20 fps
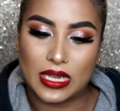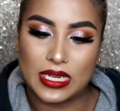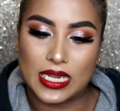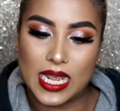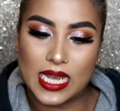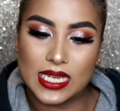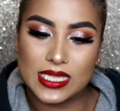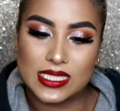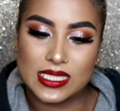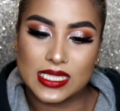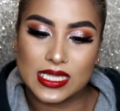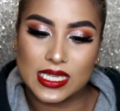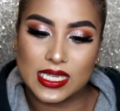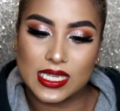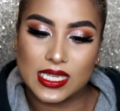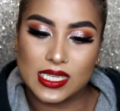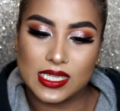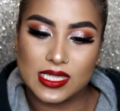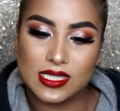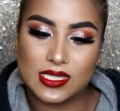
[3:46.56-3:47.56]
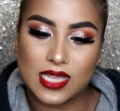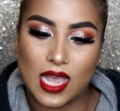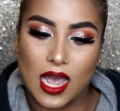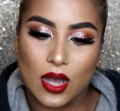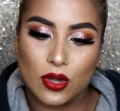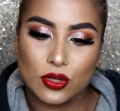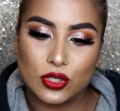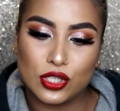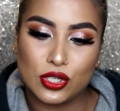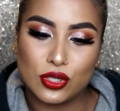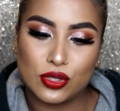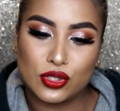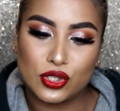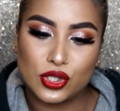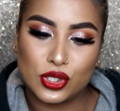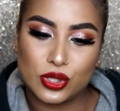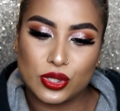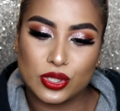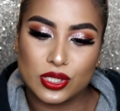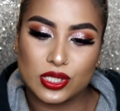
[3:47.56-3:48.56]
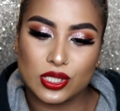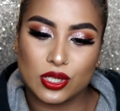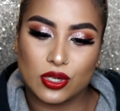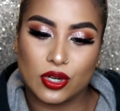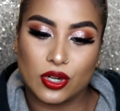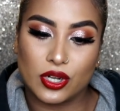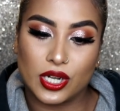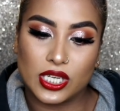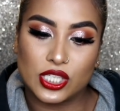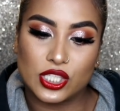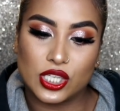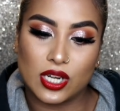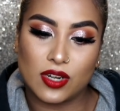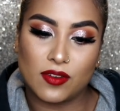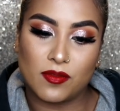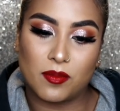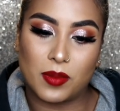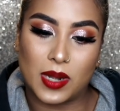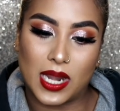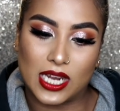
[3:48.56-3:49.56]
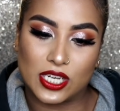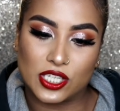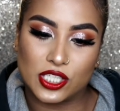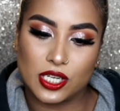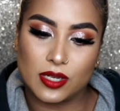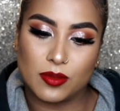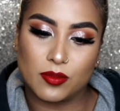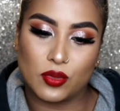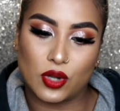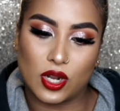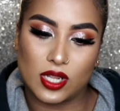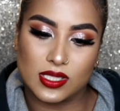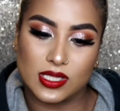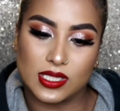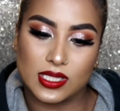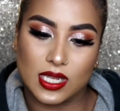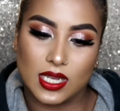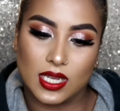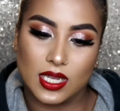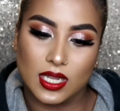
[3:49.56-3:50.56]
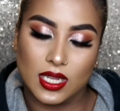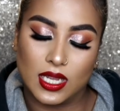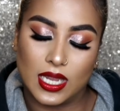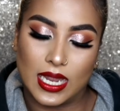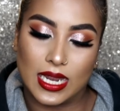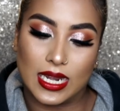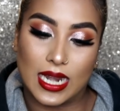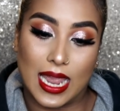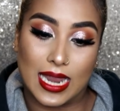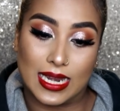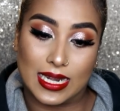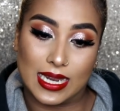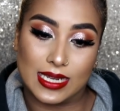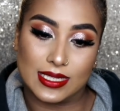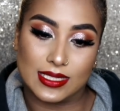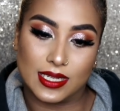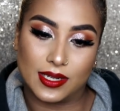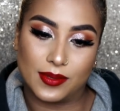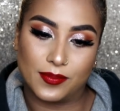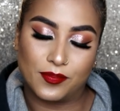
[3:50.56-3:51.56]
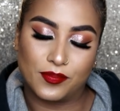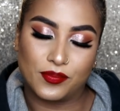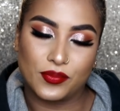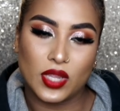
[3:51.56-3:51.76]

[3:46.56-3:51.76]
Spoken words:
Next is, how do you choose the correct shade of blush and bronzer and highlighter?